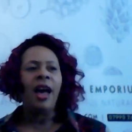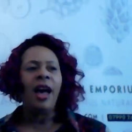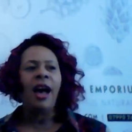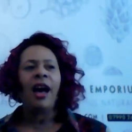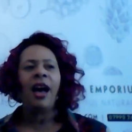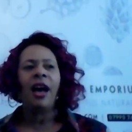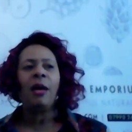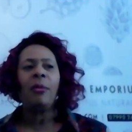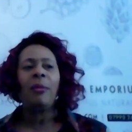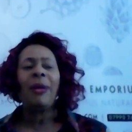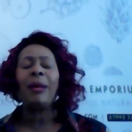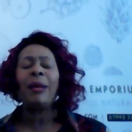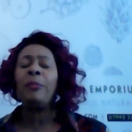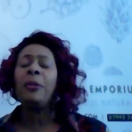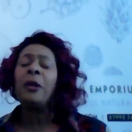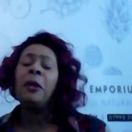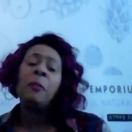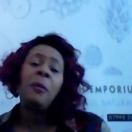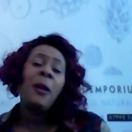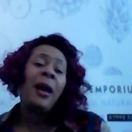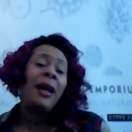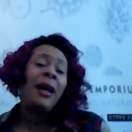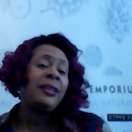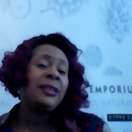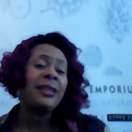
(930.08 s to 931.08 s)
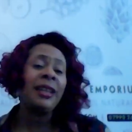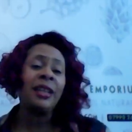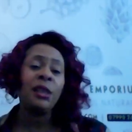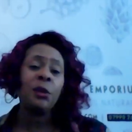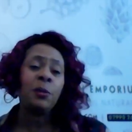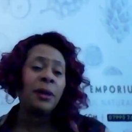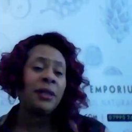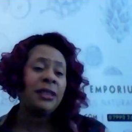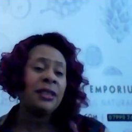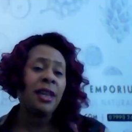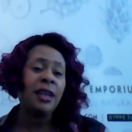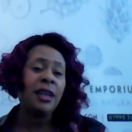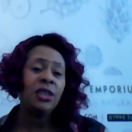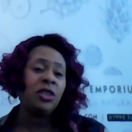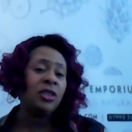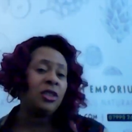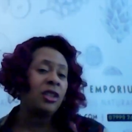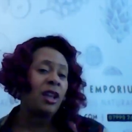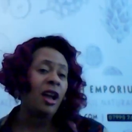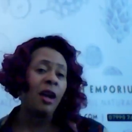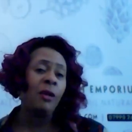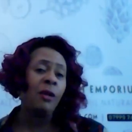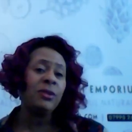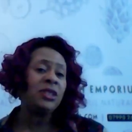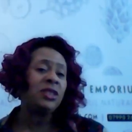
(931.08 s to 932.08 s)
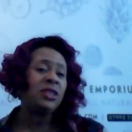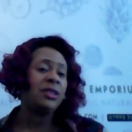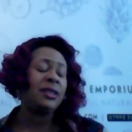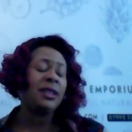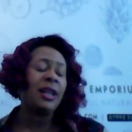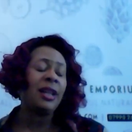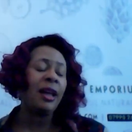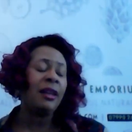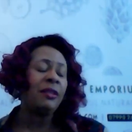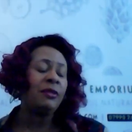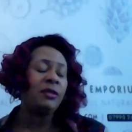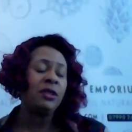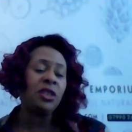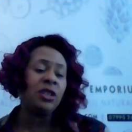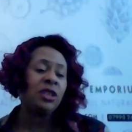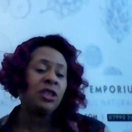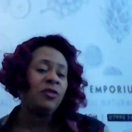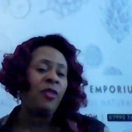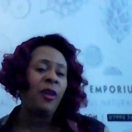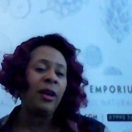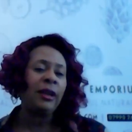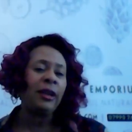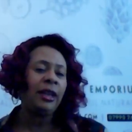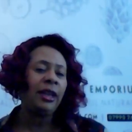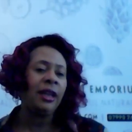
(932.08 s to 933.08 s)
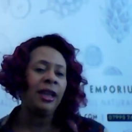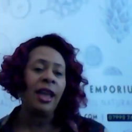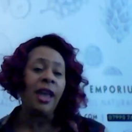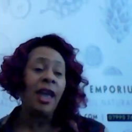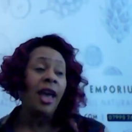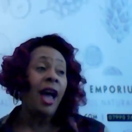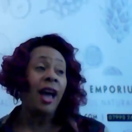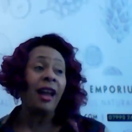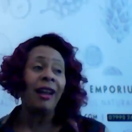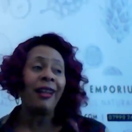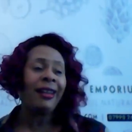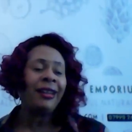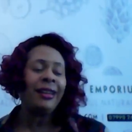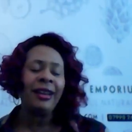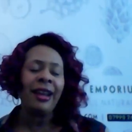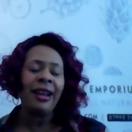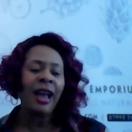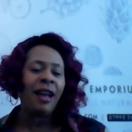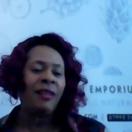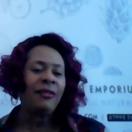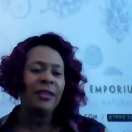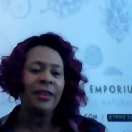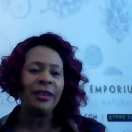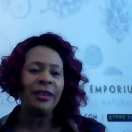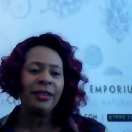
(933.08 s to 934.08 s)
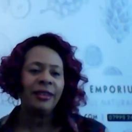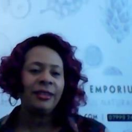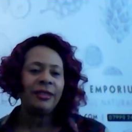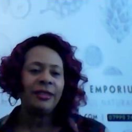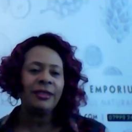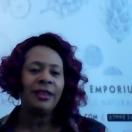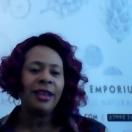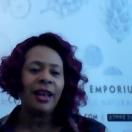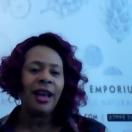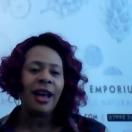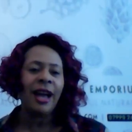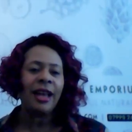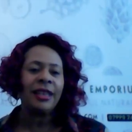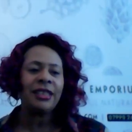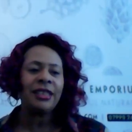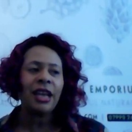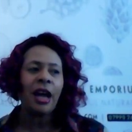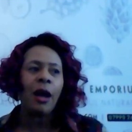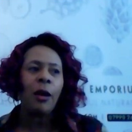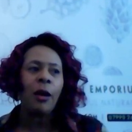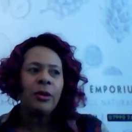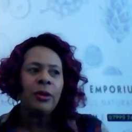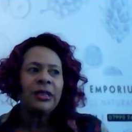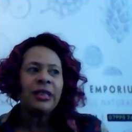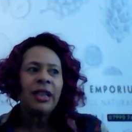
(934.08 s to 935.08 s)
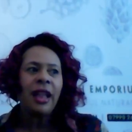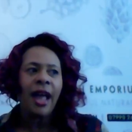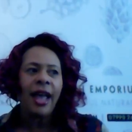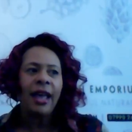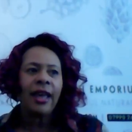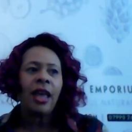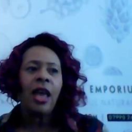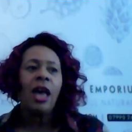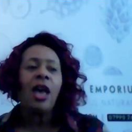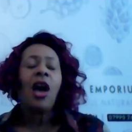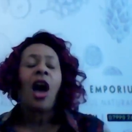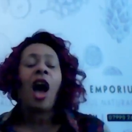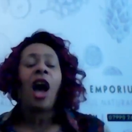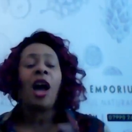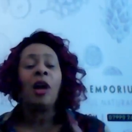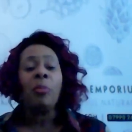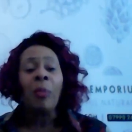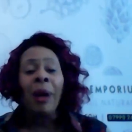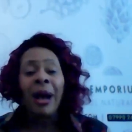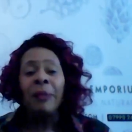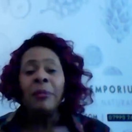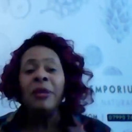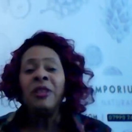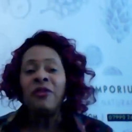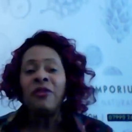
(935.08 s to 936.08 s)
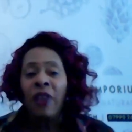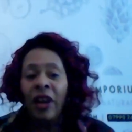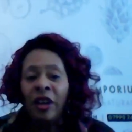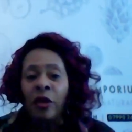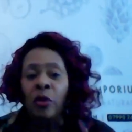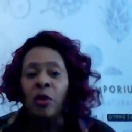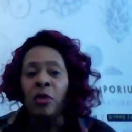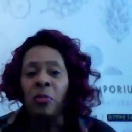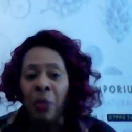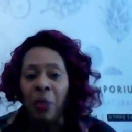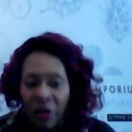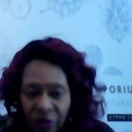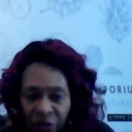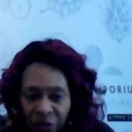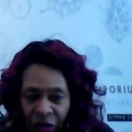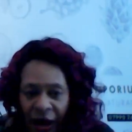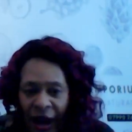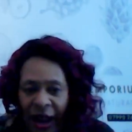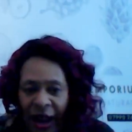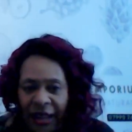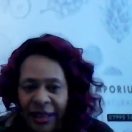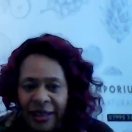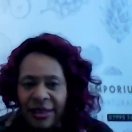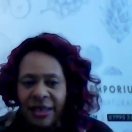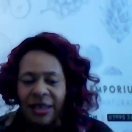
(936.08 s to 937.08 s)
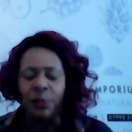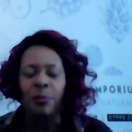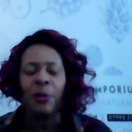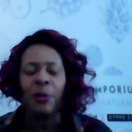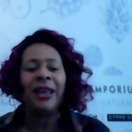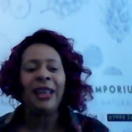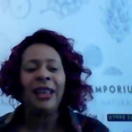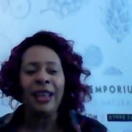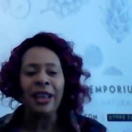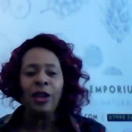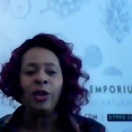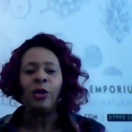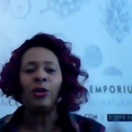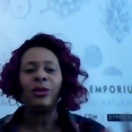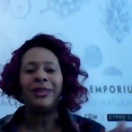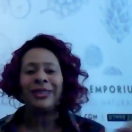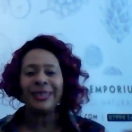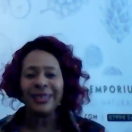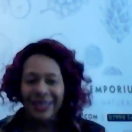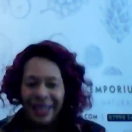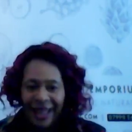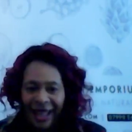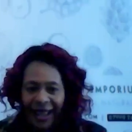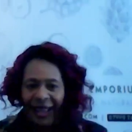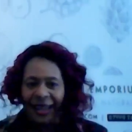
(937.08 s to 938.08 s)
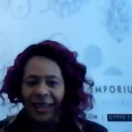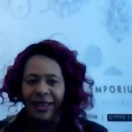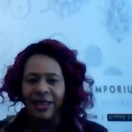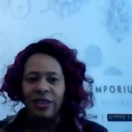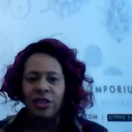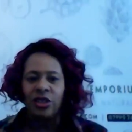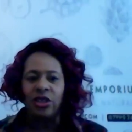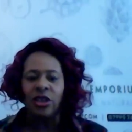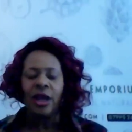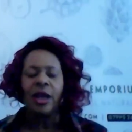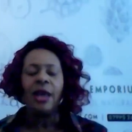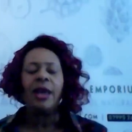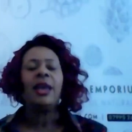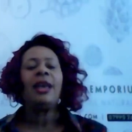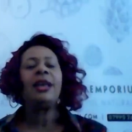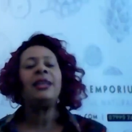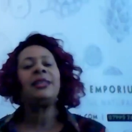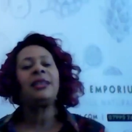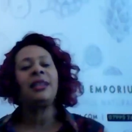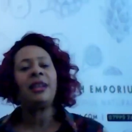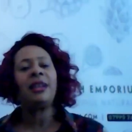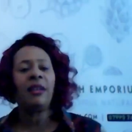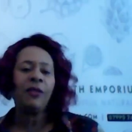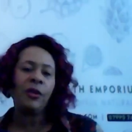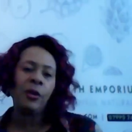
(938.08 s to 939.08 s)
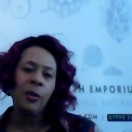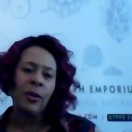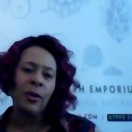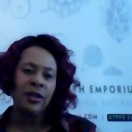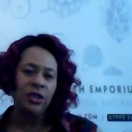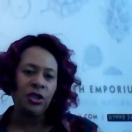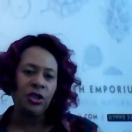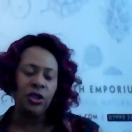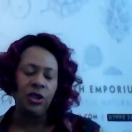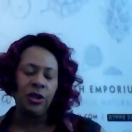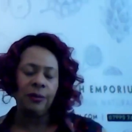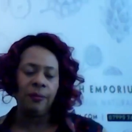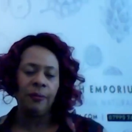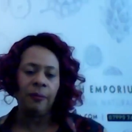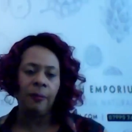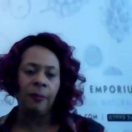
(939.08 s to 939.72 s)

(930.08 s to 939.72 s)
And people had this expectation that I was just funny, and I didn't have it. I was like, I might be funny with my friends, but hitting on stage is another question.